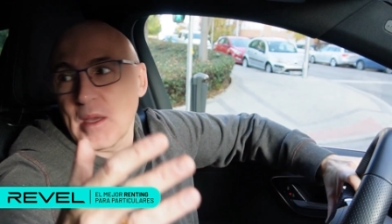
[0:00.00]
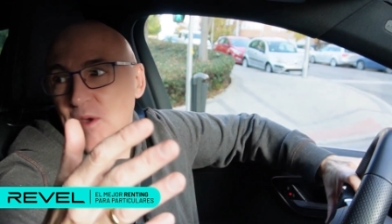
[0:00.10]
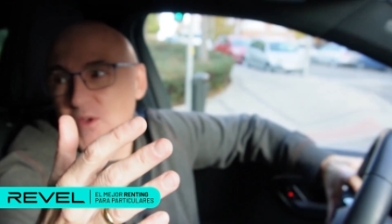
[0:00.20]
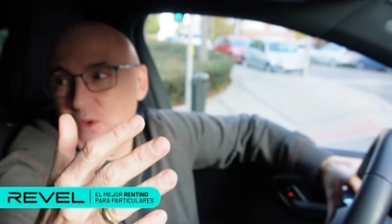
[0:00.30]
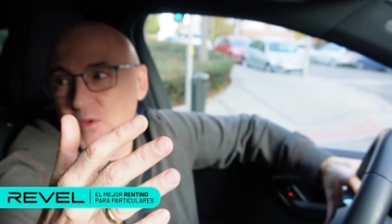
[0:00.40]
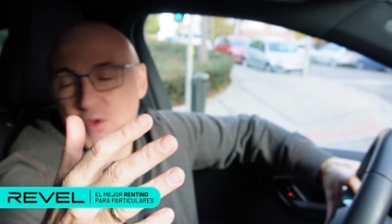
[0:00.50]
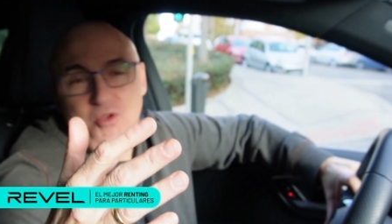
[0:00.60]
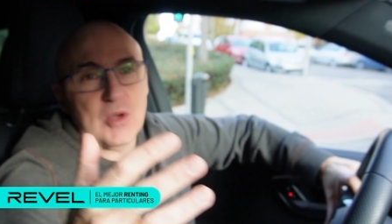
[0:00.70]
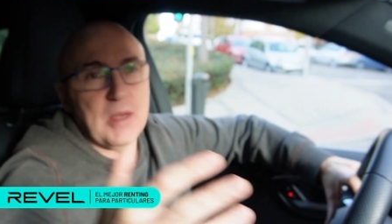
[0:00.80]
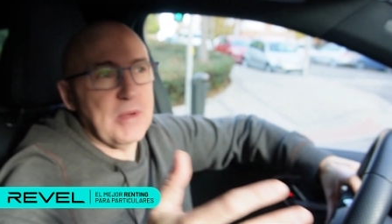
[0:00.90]
You know, you
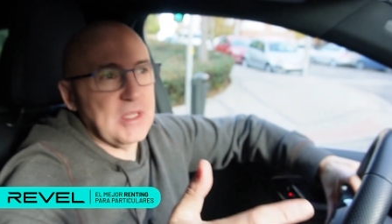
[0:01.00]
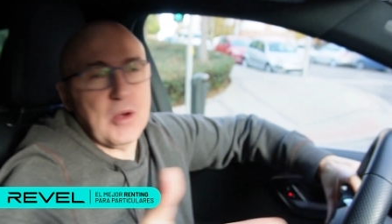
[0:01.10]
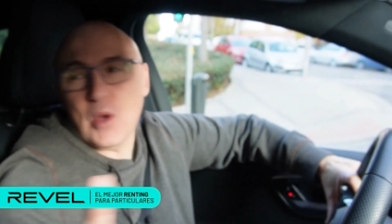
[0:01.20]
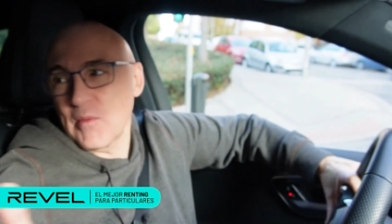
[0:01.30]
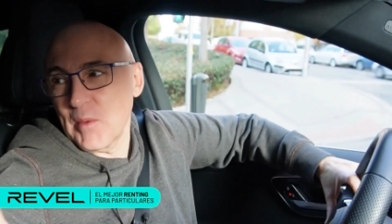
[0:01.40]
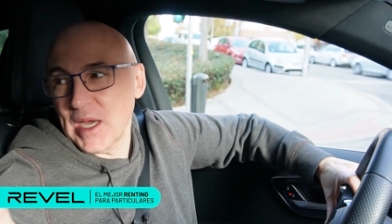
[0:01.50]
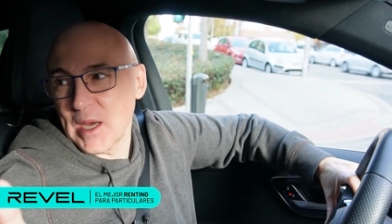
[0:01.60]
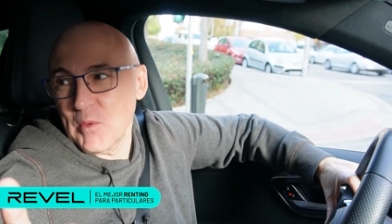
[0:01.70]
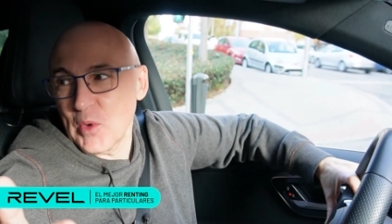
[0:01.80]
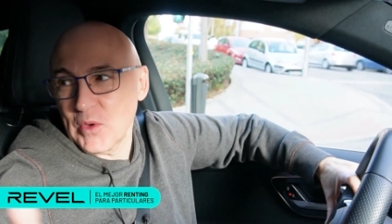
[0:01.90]
saw the video of
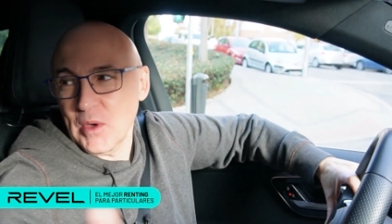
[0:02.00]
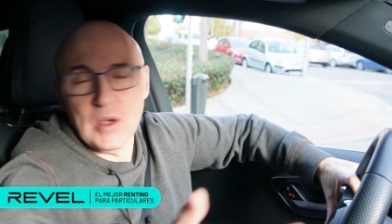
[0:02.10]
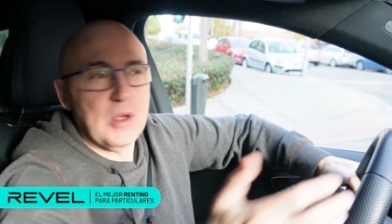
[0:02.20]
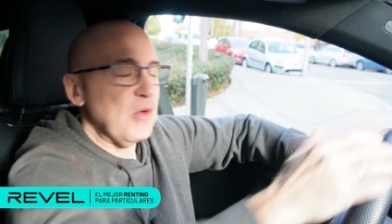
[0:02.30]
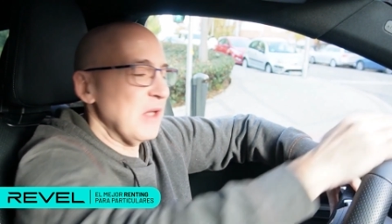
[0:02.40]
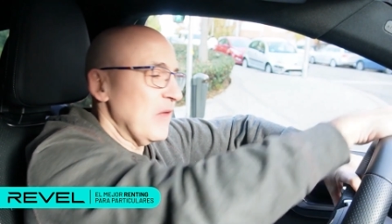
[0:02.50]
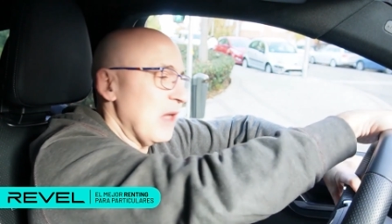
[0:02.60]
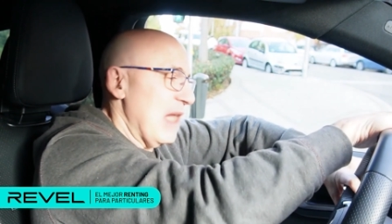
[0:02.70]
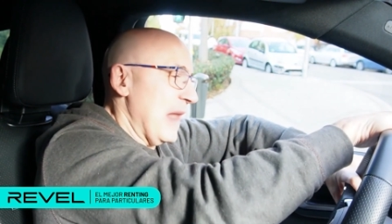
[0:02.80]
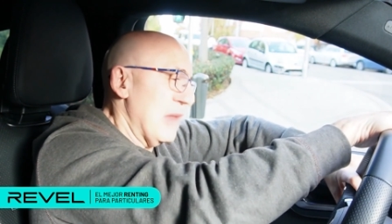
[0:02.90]
Bakambu, the one where
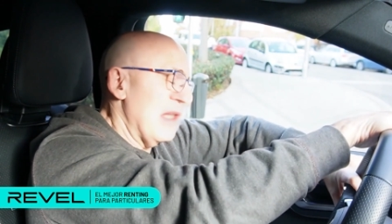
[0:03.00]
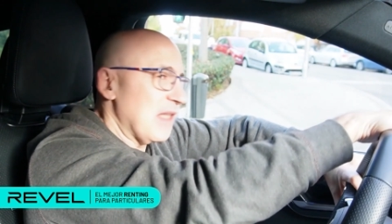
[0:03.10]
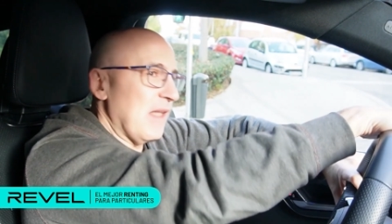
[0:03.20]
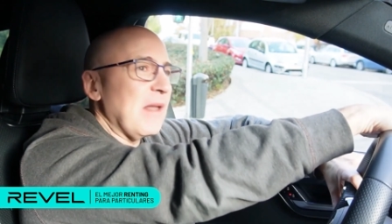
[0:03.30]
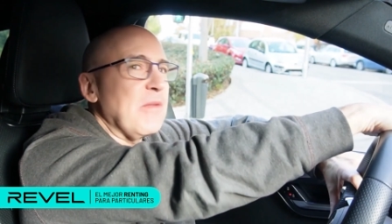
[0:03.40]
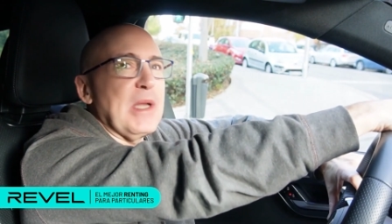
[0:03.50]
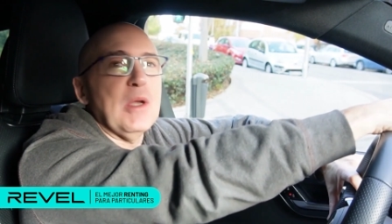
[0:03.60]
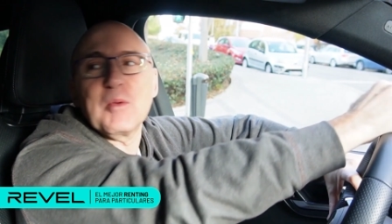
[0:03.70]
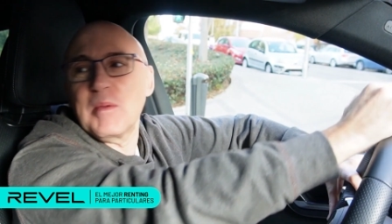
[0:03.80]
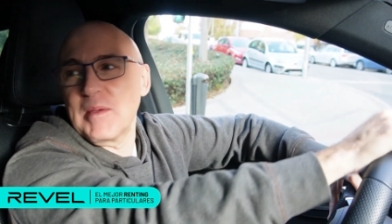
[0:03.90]
I appeared in that
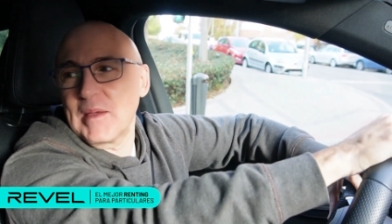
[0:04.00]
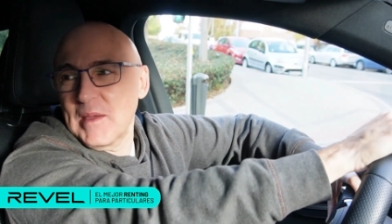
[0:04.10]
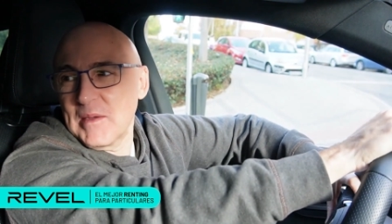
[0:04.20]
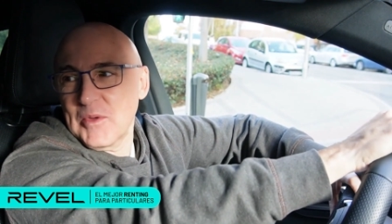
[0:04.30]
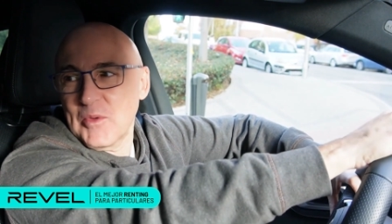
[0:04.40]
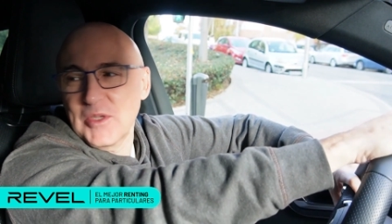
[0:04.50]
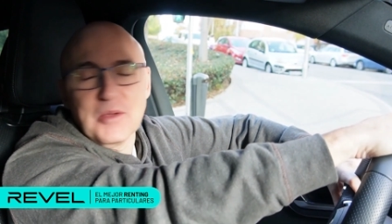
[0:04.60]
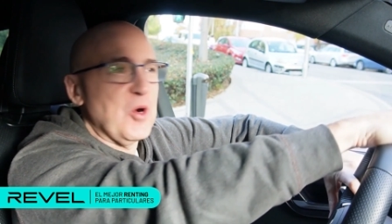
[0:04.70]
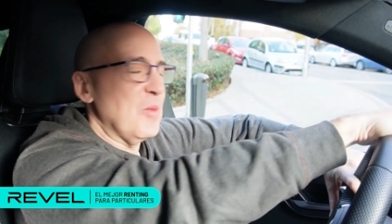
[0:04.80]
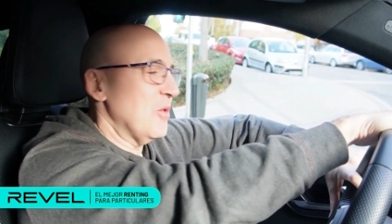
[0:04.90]
video, doing the
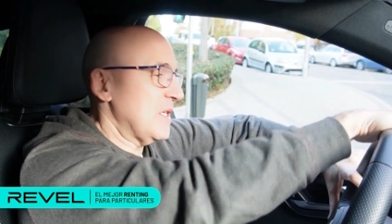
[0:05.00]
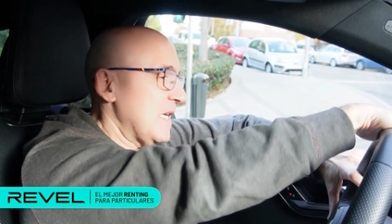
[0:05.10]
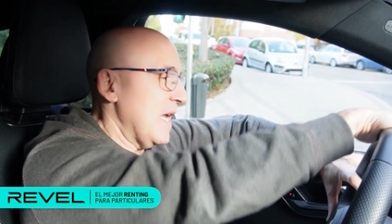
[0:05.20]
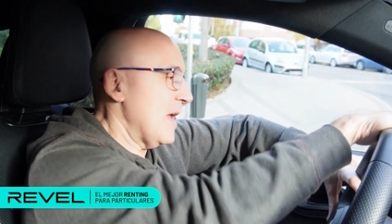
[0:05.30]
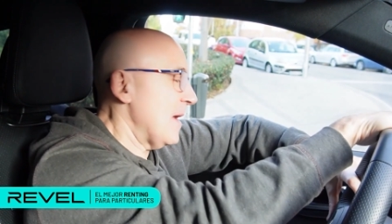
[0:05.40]
Fresh Prince of